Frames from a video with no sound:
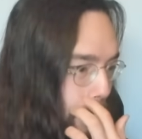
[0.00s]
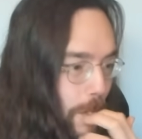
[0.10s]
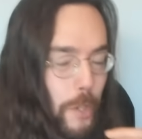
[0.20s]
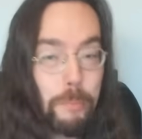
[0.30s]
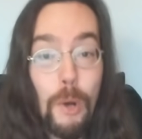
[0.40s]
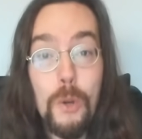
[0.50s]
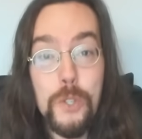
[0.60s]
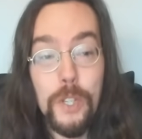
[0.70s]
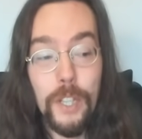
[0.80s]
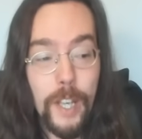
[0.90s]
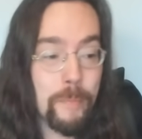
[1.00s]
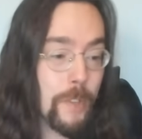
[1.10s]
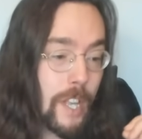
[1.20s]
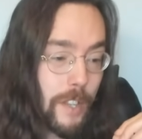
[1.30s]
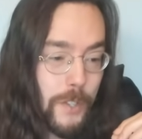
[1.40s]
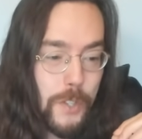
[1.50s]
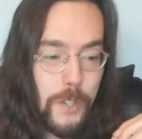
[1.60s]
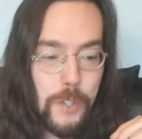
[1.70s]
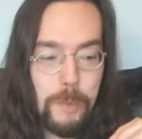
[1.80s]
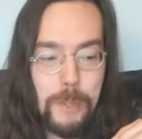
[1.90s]
Supposedly, the
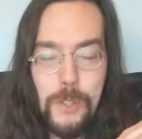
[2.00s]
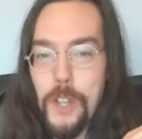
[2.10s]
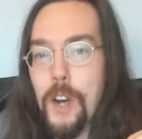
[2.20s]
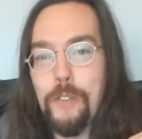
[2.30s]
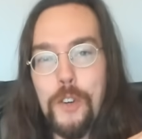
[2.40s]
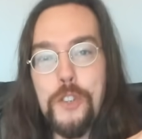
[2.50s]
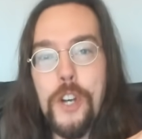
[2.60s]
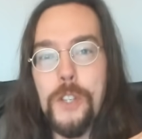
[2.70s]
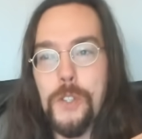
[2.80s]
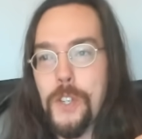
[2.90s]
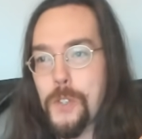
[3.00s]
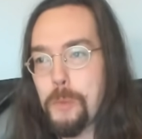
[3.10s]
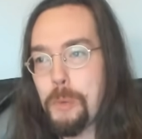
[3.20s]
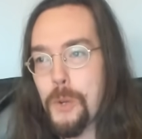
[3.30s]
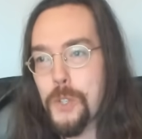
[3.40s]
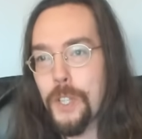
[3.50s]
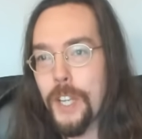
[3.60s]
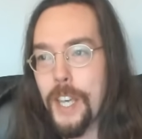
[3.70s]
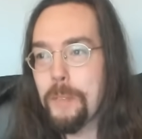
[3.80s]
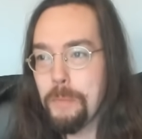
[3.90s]
system is there for justice.
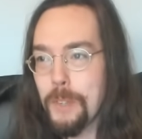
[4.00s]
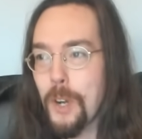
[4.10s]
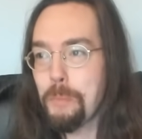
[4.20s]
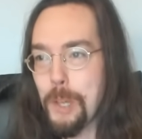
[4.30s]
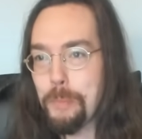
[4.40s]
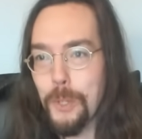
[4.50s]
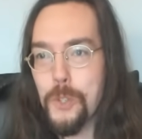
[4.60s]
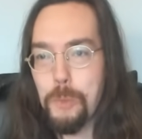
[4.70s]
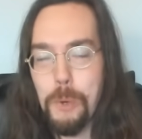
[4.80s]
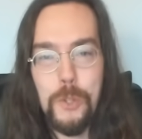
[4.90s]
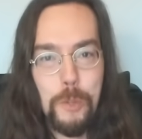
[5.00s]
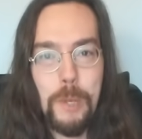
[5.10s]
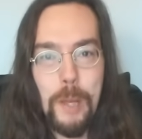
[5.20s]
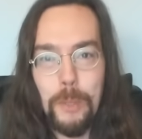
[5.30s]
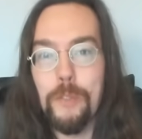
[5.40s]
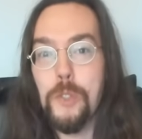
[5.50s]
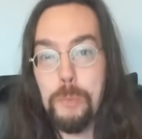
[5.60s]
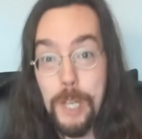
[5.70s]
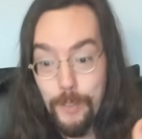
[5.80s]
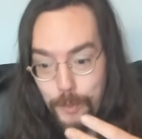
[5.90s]
Supposedly, you know, people are supposed to be able to
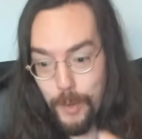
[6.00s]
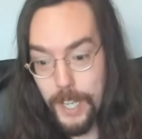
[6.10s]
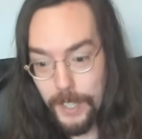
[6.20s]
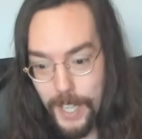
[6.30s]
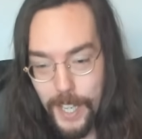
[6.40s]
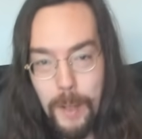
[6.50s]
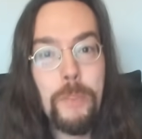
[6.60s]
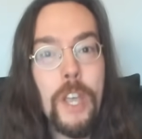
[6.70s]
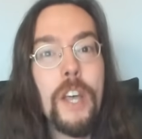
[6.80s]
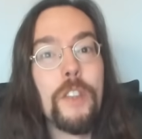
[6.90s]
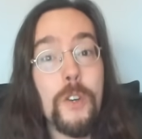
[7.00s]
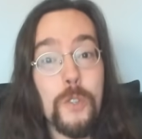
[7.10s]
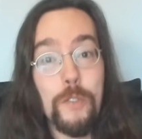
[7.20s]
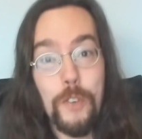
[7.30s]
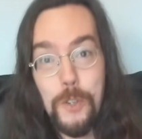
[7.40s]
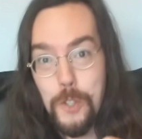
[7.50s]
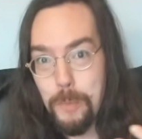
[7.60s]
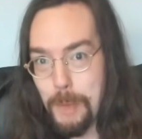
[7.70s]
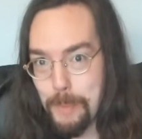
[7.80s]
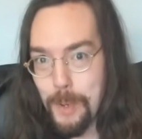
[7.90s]
speak freely. There's a First
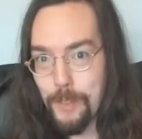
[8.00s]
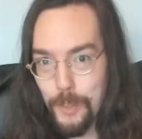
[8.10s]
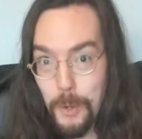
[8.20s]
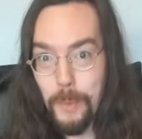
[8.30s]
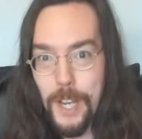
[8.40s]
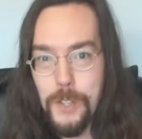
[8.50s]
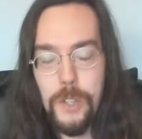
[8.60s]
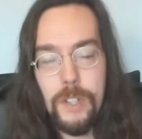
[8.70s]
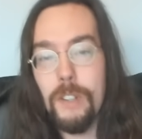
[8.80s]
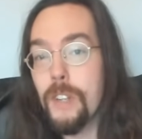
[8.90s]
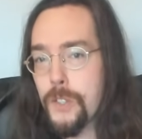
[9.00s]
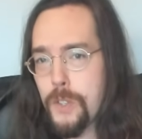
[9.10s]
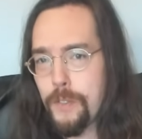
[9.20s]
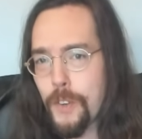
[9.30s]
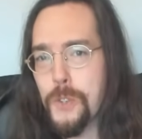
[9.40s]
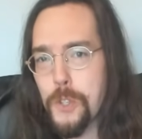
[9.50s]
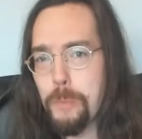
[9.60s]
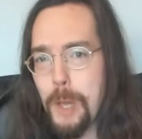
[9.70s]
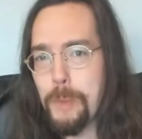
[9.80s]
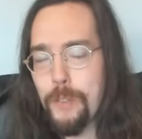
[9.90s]
Amendment for a reason. It's the First
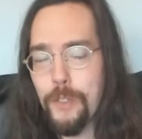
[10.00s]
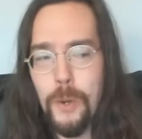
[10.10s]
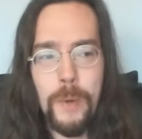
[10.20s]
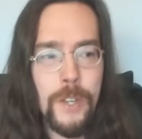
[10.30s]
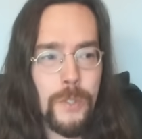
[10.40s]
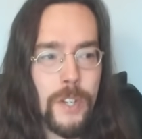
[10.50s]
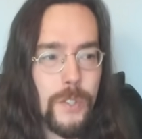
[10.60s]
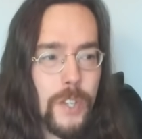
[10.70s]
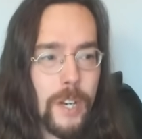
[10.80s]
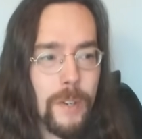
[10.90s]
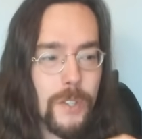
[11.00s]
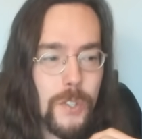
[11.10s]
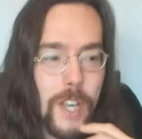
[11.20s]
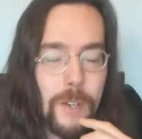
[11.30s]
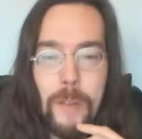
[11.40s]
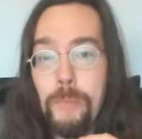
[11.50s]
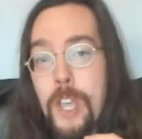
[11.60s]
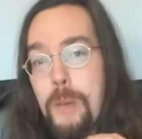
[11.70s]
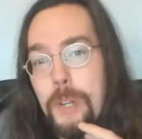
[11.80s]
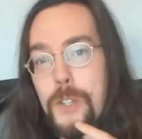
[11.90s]
Amendment for a reason, etc., etc.
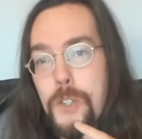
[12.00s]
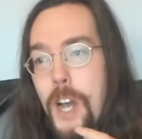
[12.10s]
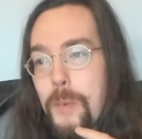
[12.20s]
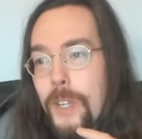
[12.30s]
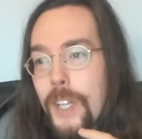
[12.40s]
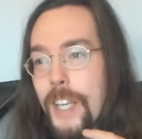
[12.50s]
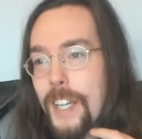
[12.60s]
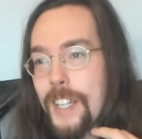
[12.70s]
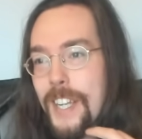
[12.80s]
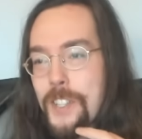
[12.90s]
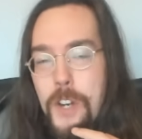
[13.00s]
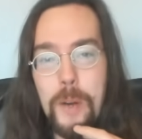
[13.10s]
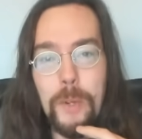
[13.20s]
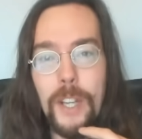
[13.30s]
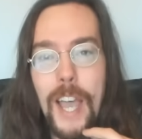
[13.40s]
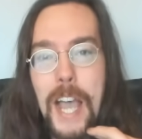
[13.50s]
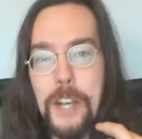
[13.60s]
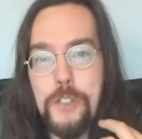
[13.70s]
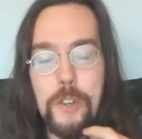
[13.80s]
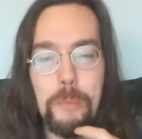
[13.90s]
But it's not really, uh, it's not really
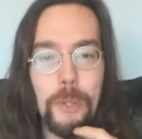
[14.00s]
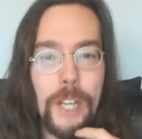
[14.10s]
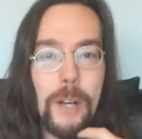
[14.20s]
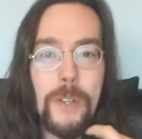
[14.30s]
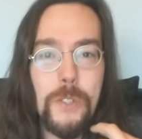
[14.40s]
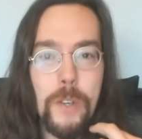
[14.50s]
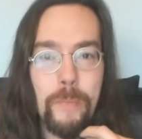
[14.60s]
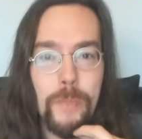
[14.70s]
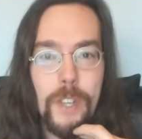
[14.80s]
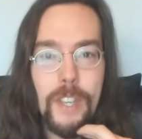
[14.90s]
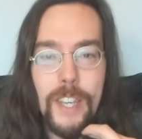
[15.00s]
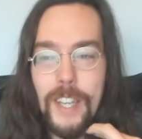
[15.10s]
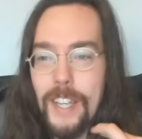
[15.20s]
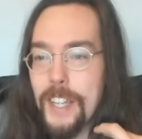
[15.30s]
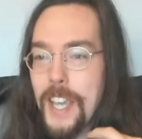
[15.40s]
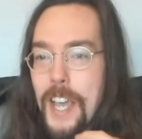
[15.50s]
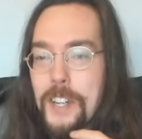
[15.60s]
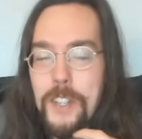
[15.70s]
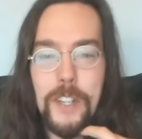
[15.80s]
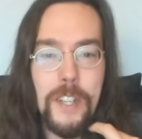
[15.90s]
actionable now, is it? In the
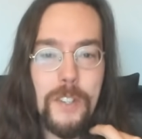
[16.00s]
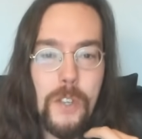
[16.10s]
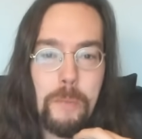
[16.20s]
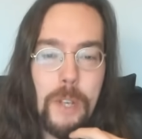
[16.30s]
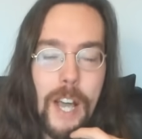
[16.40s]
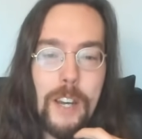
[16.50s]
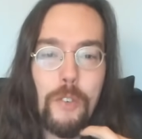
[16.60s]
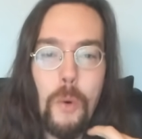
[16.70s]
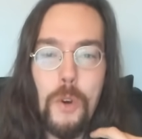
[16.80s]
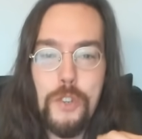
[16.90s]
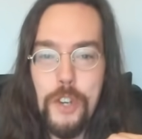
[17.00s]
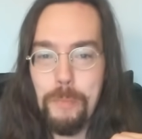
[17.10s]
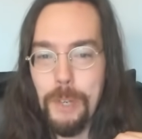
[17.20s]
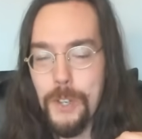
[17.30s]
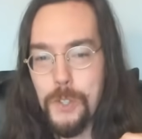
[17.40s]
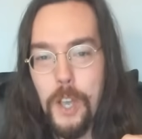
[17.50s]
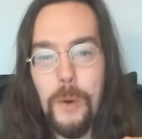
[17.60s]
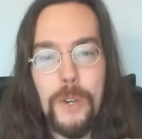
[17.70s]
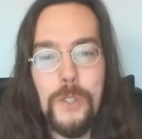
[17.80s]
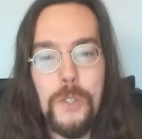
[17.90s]
end, it is a kind of horseshit because the
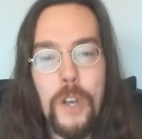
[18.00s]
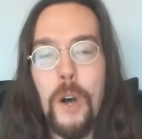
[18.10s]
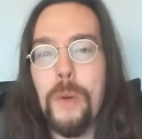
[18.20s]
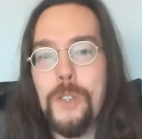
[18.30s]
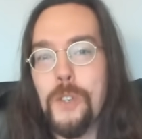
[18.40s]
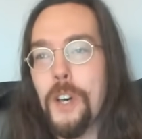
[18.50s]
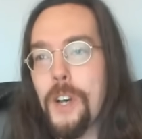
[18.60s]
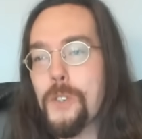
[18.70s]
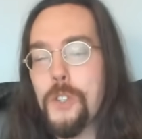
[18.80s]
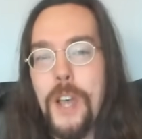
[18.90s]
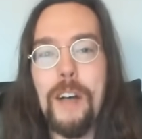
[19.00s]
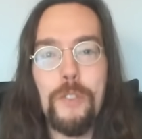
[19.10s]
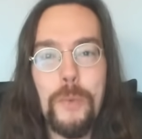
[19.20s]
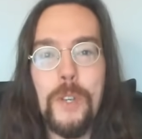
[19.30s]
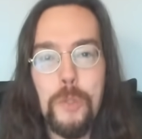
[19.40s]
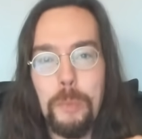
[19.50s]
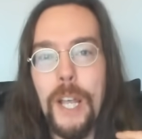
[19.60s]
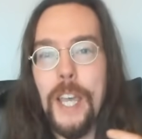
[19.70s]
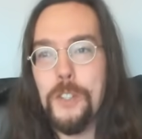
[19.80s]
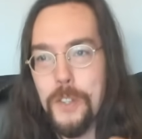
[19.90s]
onus is always on us to have to
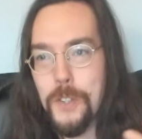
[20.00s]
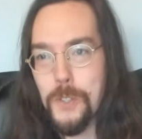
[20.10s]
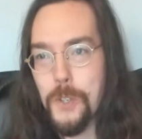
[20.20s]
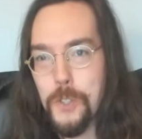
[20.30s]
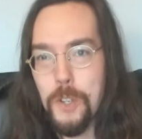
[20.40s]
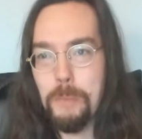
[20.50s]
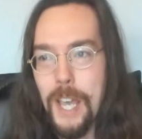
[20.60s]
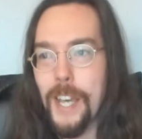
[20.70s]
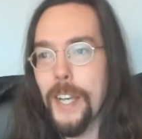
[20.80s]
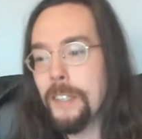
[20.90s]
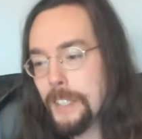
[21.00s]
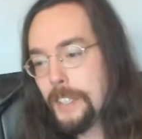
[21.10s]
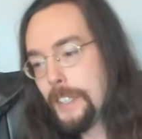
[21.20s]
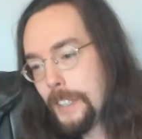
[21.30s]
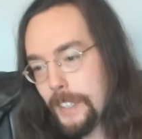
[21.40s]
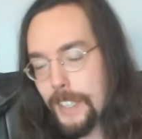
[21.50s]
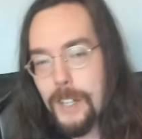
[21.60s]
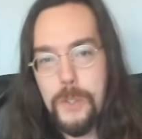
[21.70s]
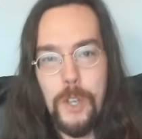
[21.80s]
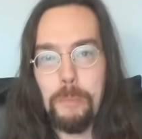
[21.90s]
explain to the system, hey, you know,
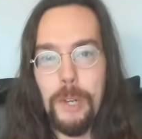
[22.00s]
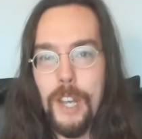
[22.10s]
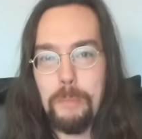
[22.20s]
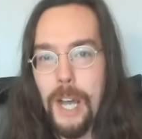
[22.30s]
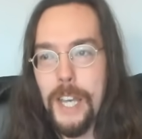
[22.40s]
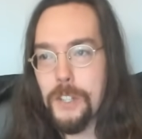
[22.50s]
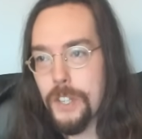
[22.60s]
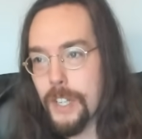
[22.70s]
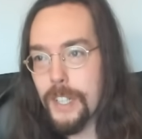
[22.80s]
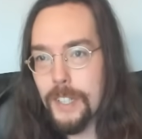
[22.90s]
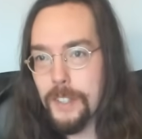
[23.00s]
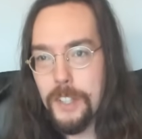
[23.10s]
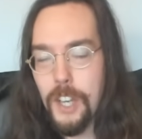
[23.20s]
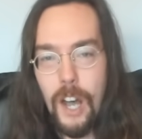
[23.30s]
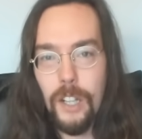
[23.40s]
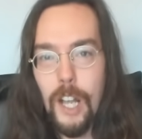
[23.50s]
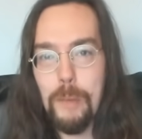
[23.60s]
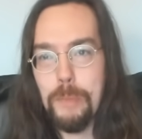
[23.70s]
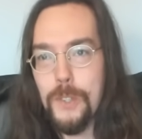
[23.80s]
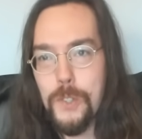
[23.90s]
somebody might uh, call
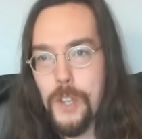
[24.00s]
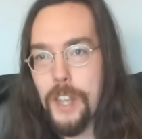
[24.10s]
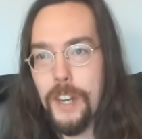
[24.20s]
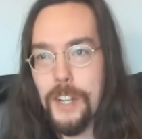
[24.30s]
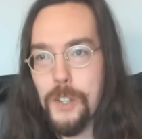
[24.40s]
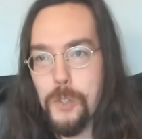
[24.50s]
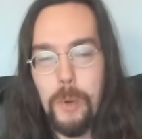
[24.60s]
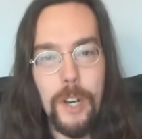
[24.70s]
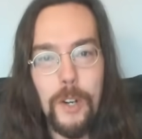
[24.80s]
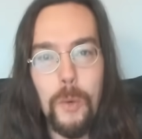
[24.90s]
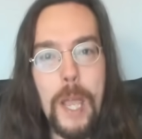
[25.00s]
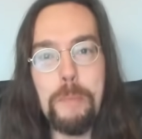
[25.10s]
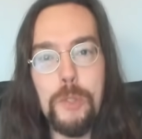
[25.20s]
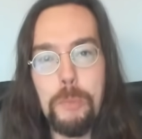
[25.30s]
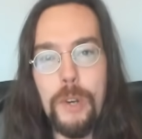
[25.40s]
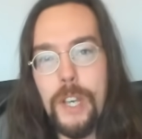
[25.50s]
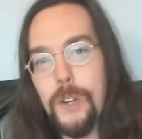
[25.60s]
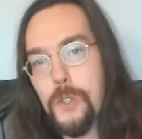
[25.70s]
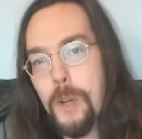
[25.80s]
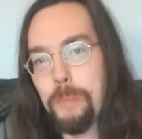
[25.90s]
up and say that I just went on a rape spree or
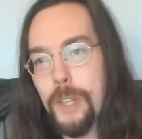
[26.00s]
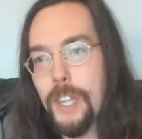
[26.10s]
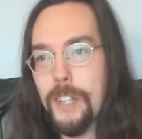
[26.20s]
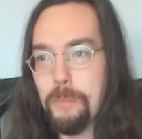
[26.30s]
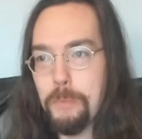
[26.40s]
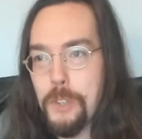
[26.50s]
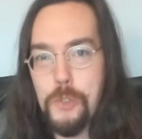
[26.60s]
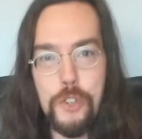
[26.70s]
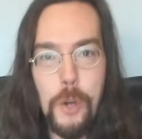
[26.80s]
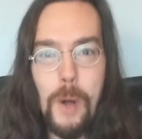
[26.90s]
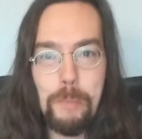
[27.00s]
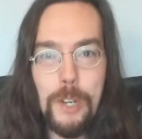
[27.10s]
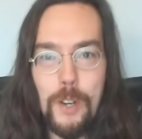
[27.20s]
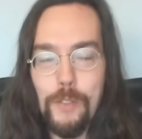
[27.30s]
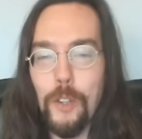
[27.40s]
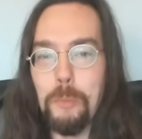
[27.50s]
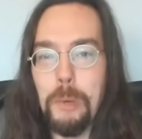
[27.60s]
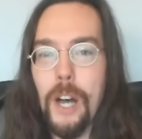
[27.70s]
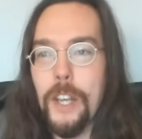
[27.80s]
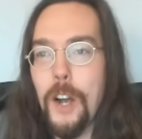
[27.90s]
something, and you show up in your full
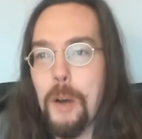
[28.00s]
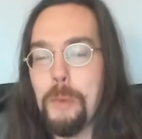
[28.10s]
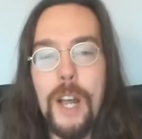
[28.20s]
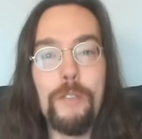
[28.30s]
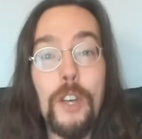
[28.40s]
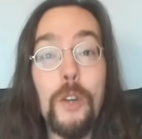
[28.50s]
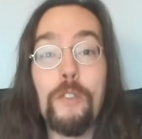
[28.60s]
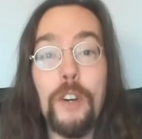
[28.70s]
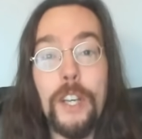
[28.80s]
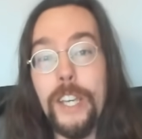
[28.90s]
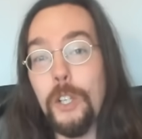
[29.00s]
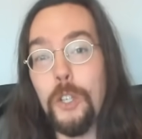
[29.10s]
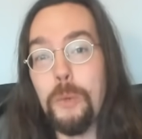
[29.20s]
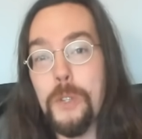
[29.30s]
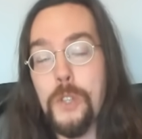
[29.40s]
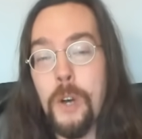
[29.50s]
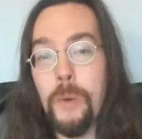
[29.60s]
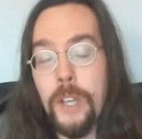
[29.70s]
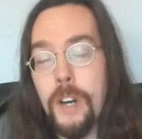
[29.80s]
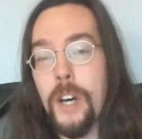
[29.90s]
body armor, and I've got no fucking clue what's
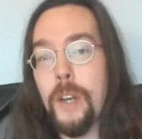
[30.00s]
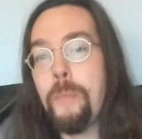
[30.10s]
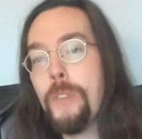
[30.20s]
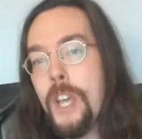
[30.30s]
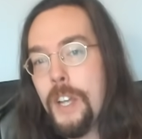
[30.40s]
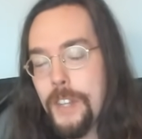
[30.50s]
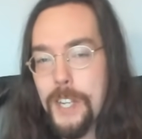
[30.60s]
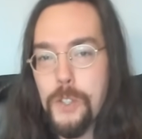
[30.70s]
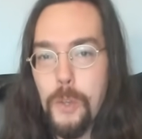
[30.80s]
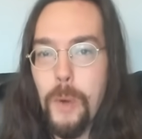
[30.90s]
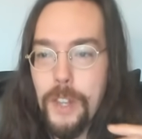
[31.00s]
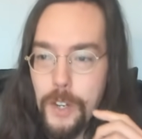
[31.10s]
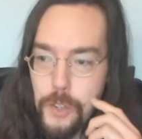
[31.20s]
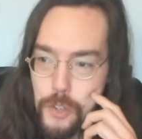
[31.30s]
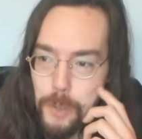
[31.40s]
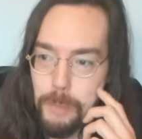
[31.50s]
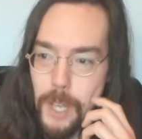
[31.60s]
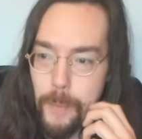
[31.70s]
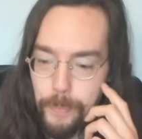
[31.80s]
going on. That's the way that it should be.